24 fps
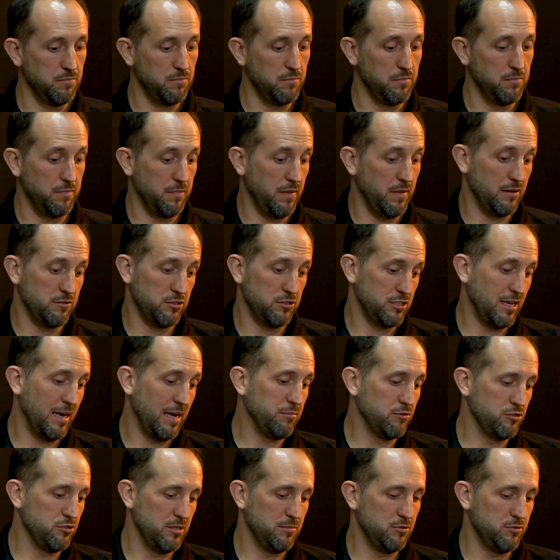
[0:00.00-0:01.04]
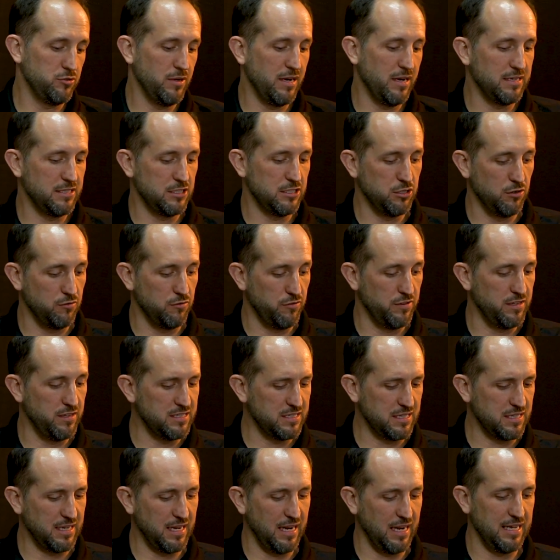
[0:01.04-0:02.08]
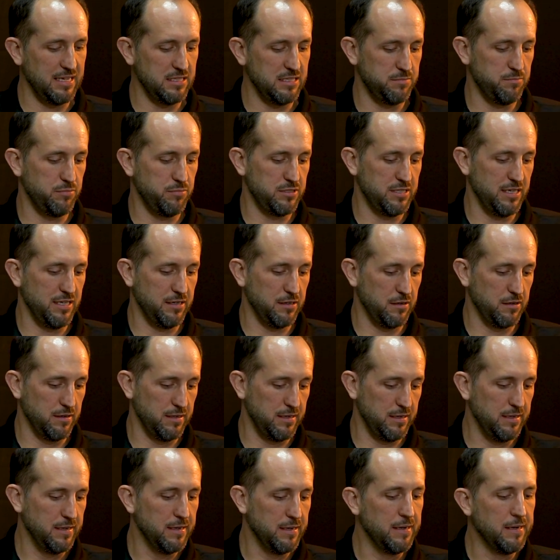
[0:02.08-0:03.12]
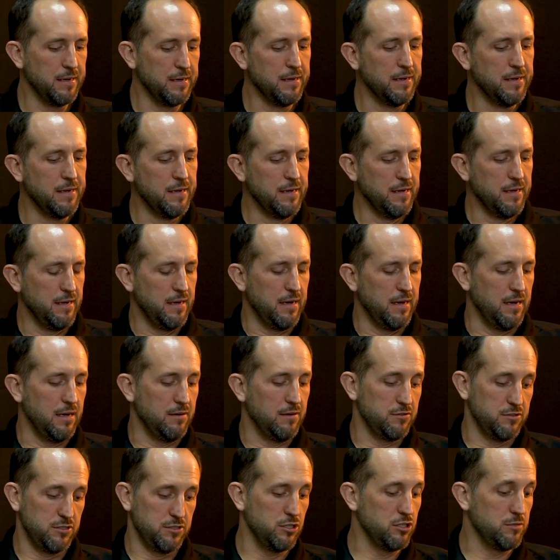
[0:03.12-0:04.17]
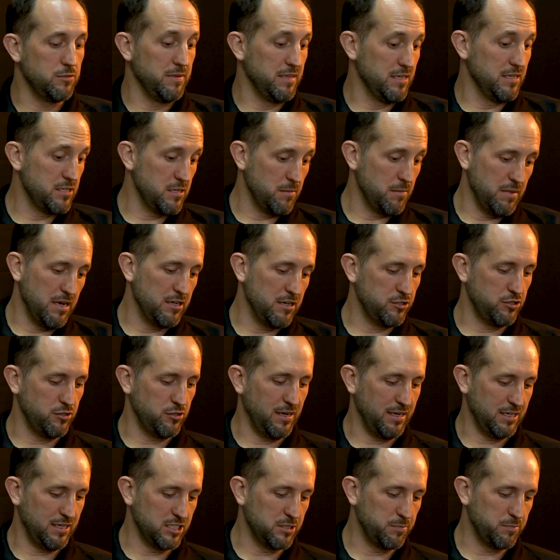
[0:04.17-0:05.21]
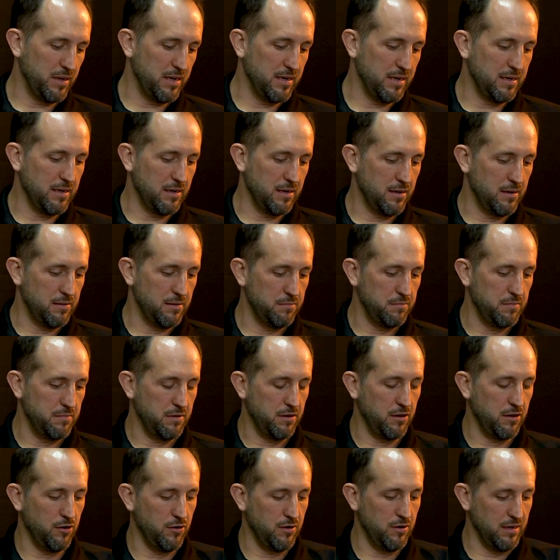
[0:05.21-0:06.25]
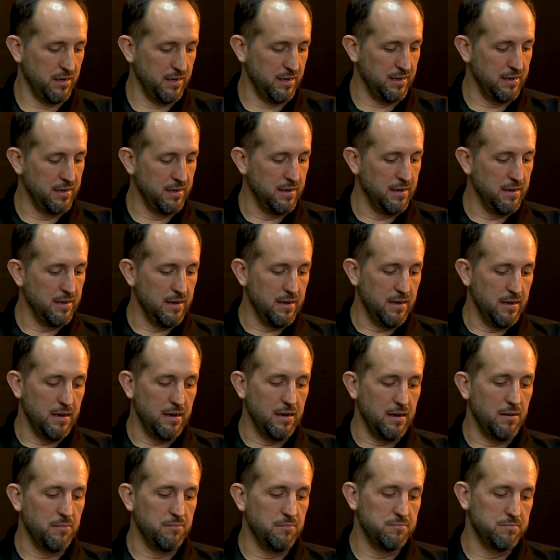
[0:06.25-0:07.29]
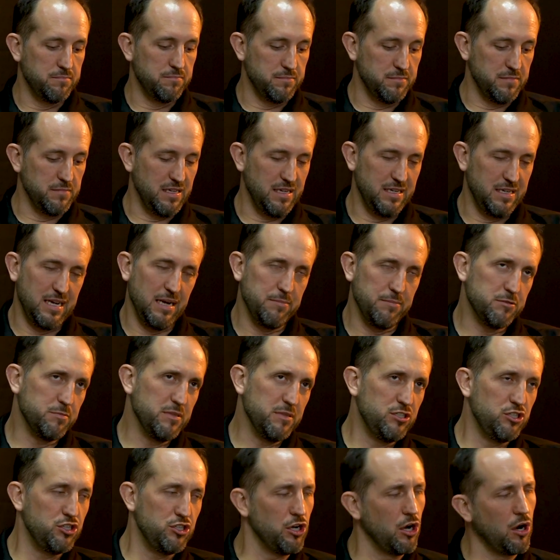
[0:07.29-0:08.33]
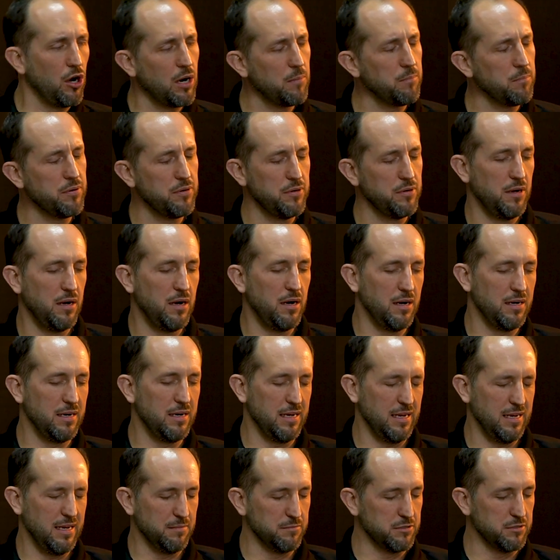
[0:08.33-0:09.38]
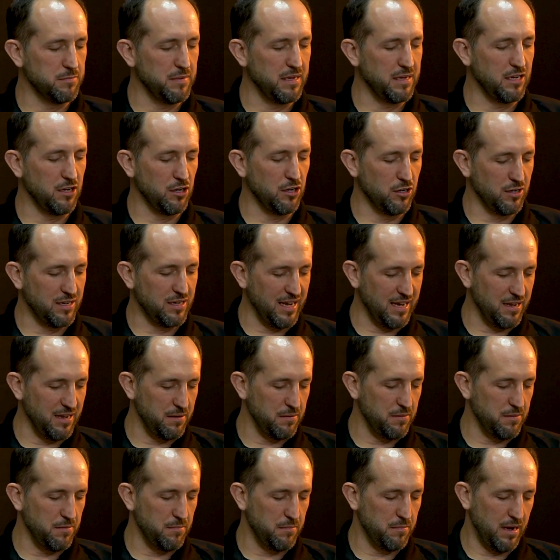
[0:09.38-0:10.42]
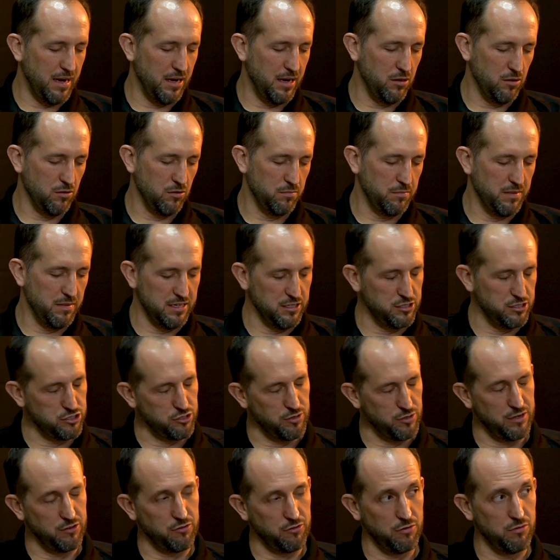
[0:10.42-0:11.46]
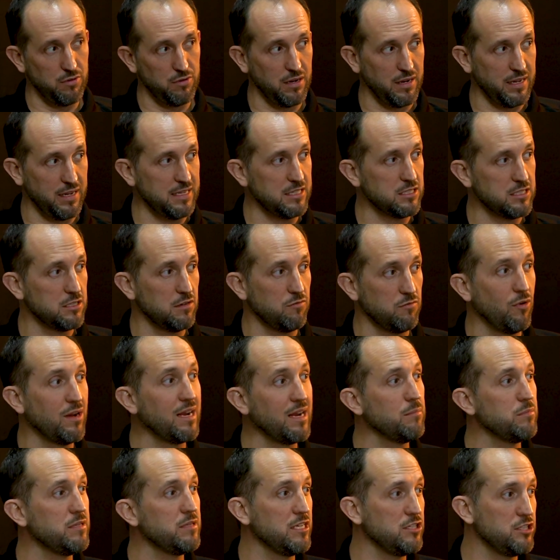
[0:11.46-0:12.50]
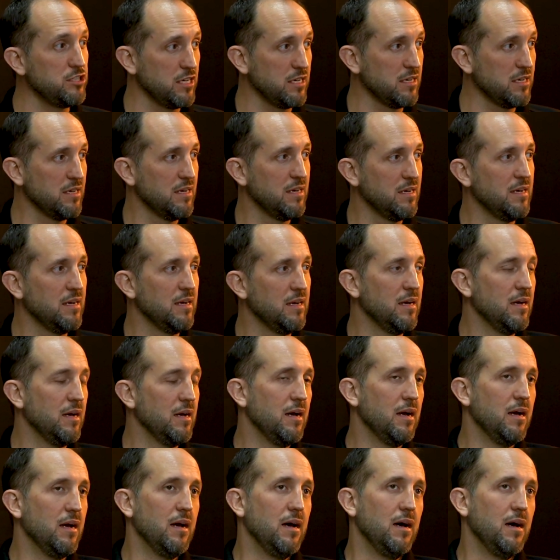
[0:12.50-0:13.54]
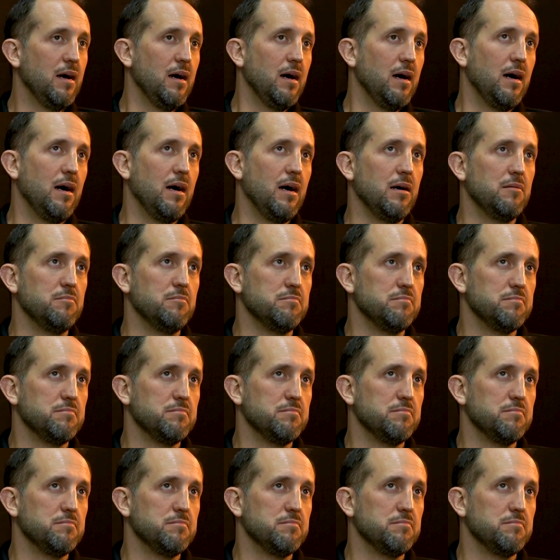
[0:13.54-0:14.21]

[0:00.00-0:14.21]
their discipleship strategy. So for this class particularly, this semester, I can speak currently, it keeps me sharp. It helps me look at my own ministry through the lens of what I'm teaching. Mm-hmm.